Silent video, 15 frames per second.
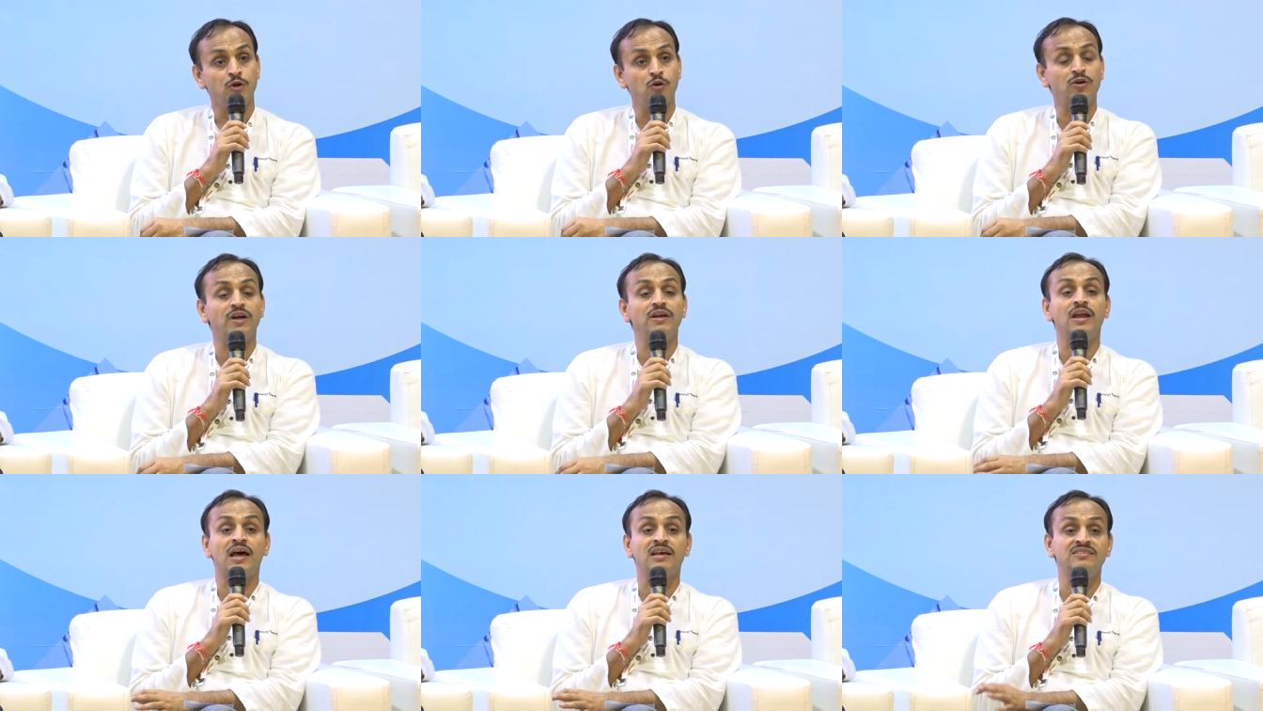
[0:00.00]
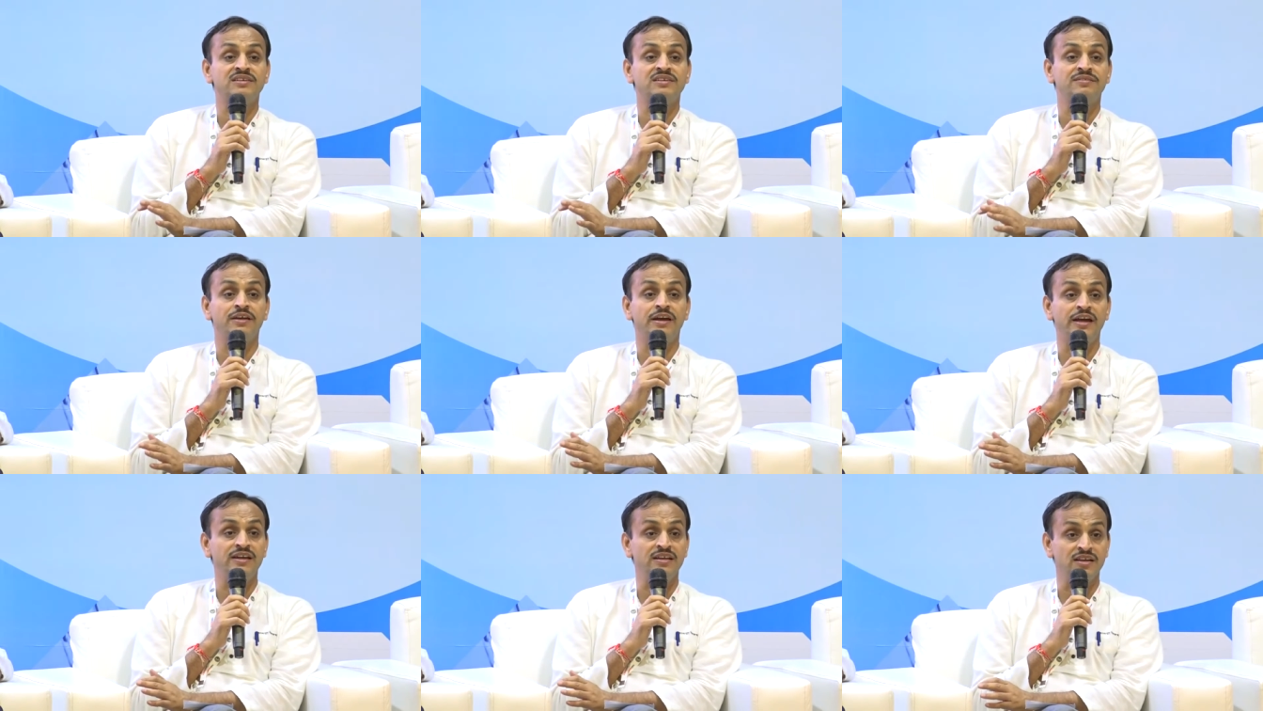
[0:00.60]
Look at last
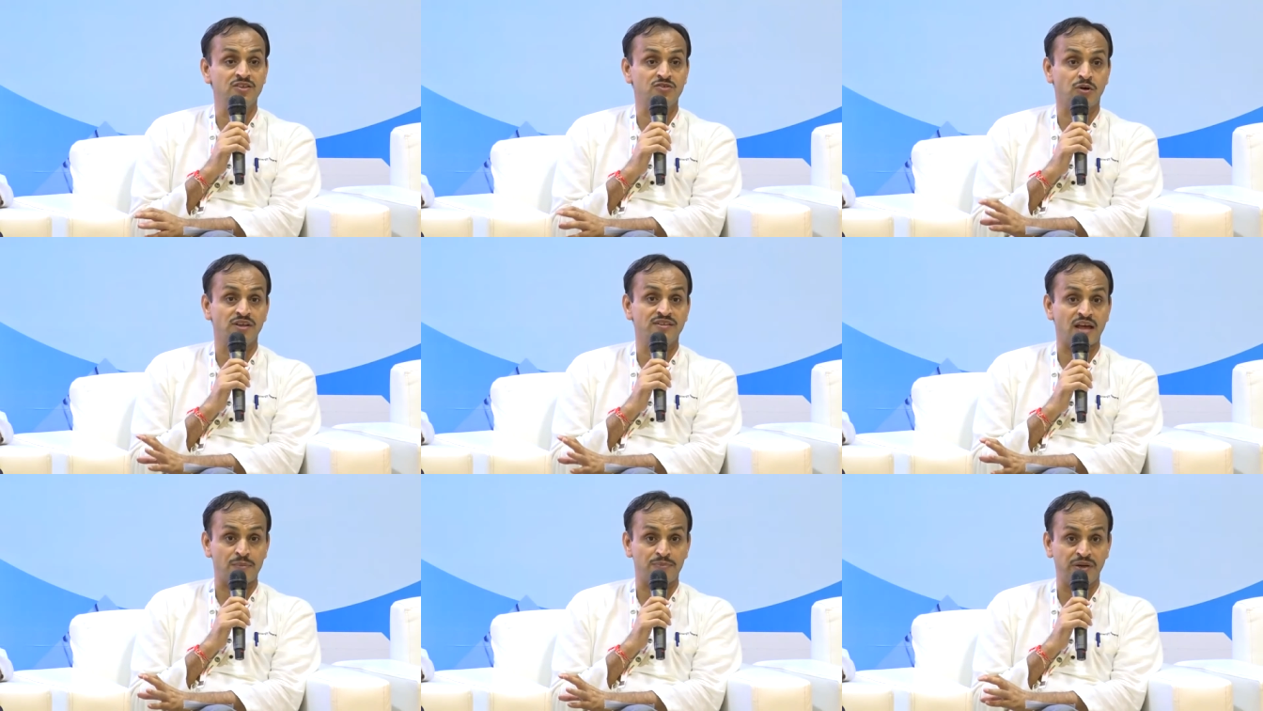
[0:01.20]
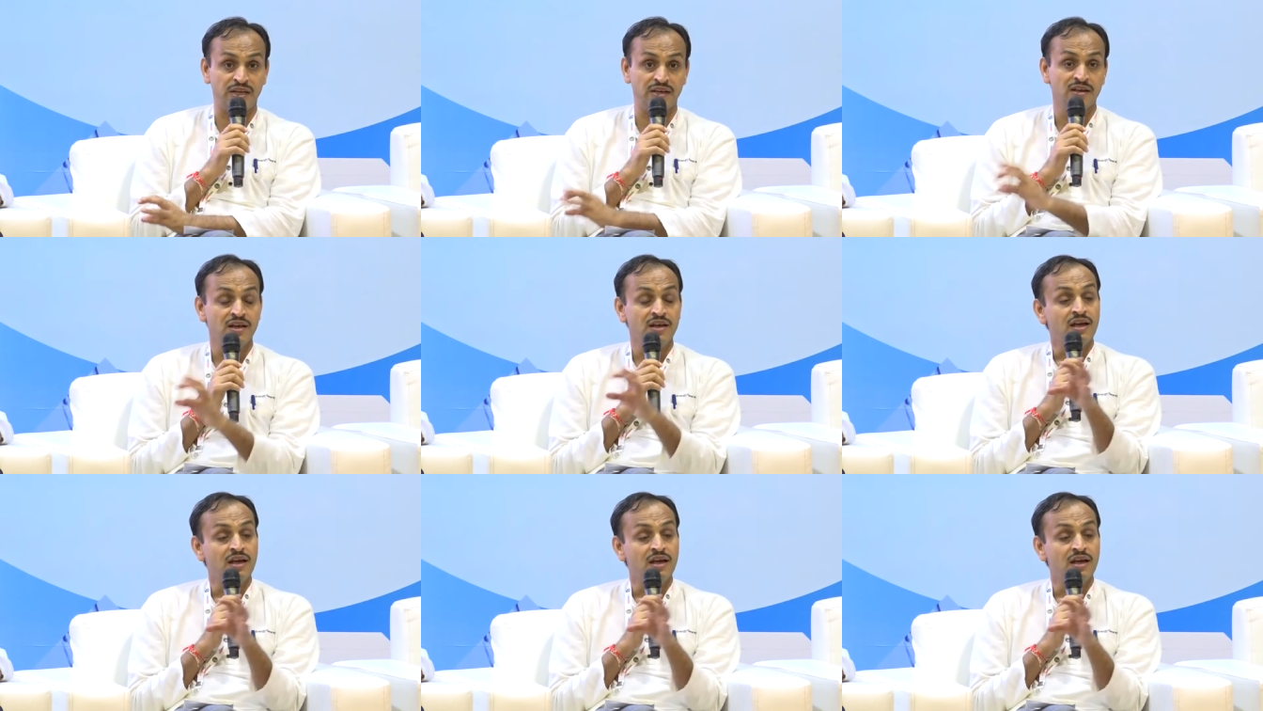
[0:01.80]
seven, eight years, what is happening.